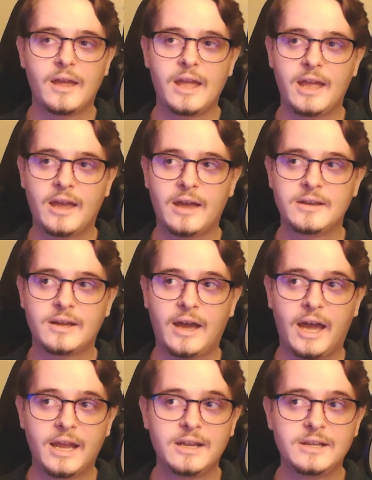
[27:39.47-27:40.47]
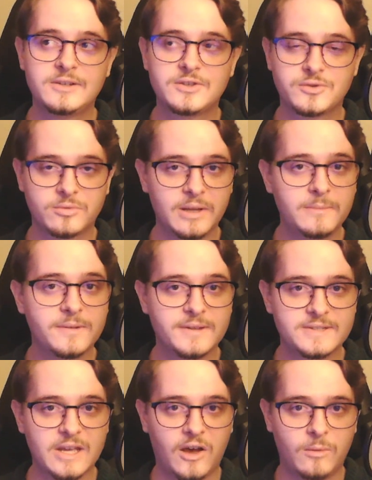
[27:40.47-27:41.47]
And I streamed
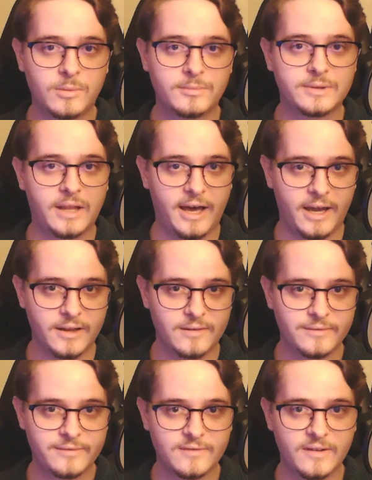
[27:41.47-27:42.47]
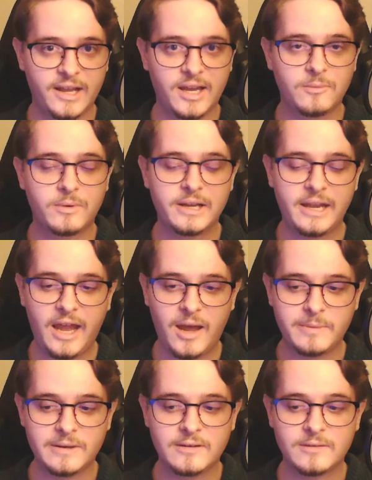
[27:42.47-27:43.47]
this album live. And when it
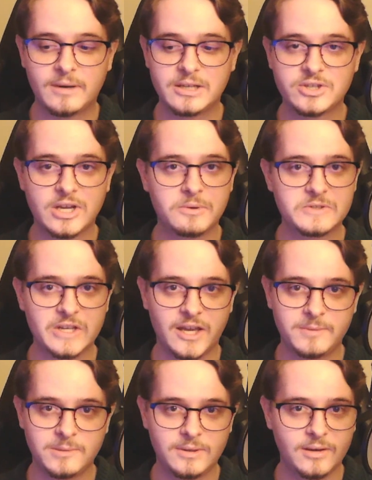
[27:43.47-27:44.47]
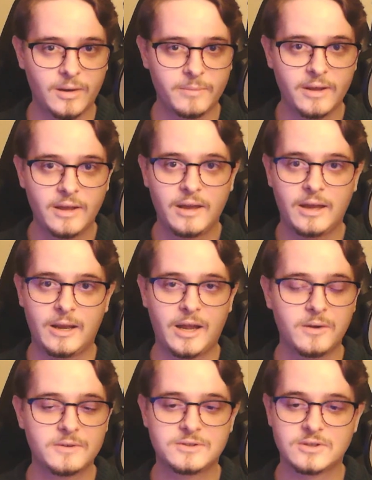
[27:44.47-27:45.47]
happened, my chat was hyping me up. And
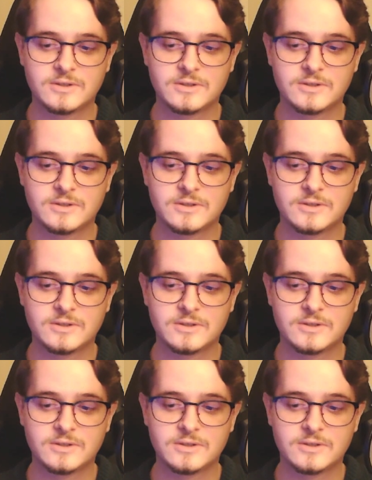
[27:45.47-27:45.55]
I was